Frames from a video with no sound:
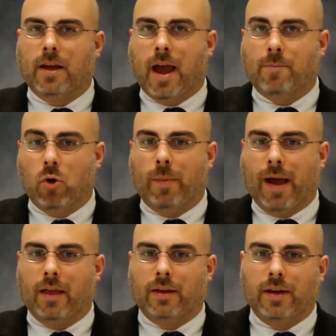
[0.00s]

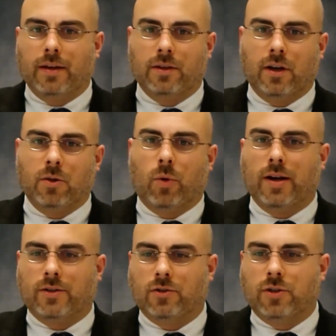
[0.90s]
abnormalities and
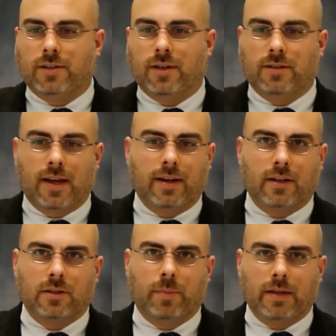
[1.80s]
otherwise adjusted
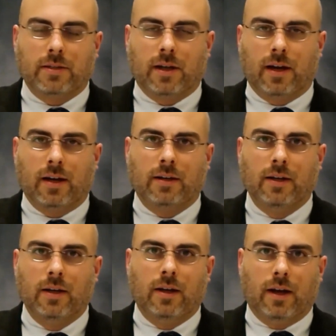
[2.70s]
settings based on
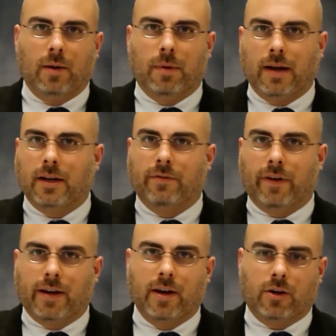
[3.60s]

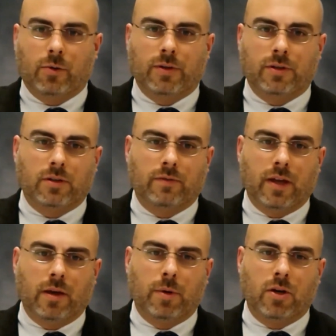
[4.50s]
identified characteristics of
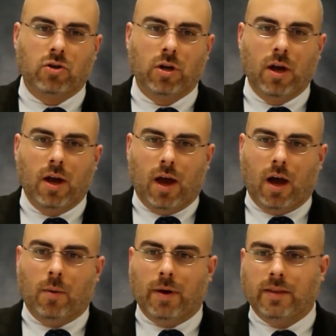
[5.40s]
the image.
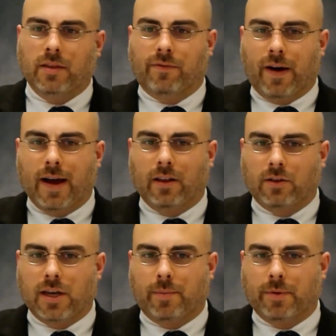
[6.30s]
And then the final
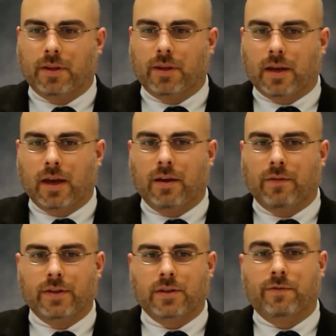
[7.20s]
example that they
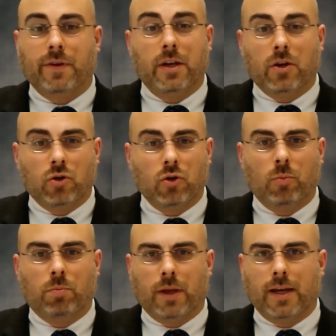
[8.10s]
gave is a feeding
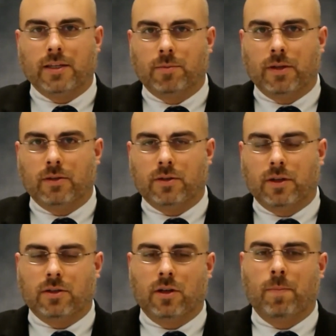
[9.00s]
tube placement
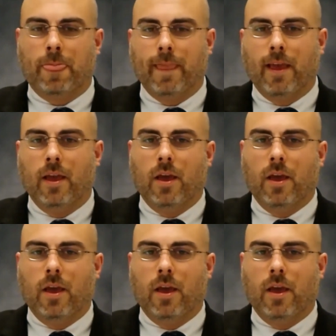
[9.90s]
system